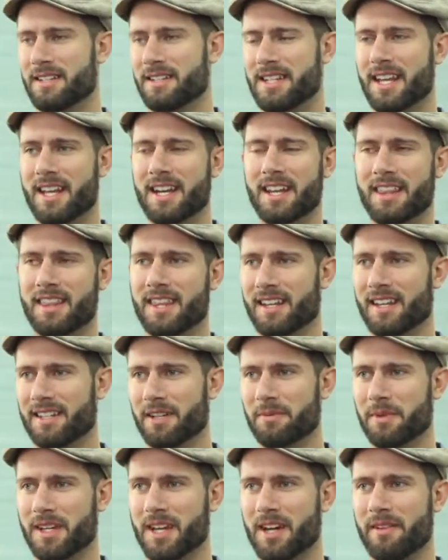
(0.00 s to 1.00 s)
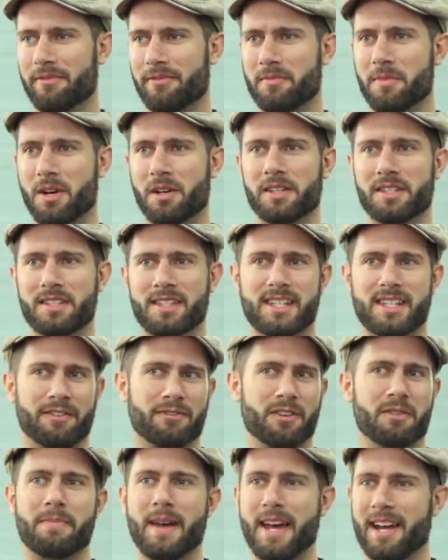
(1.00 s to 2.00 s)
tend to think that we come from all these
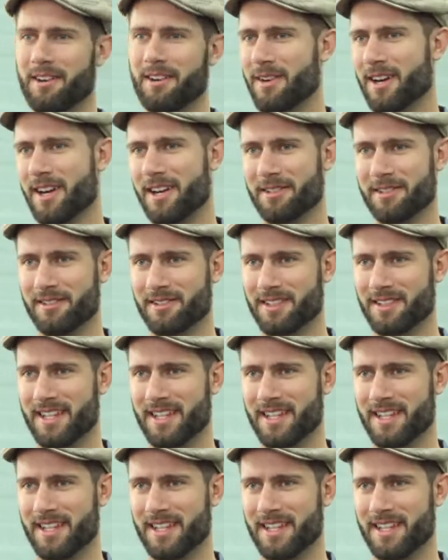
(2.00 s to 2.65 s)
different backgrounds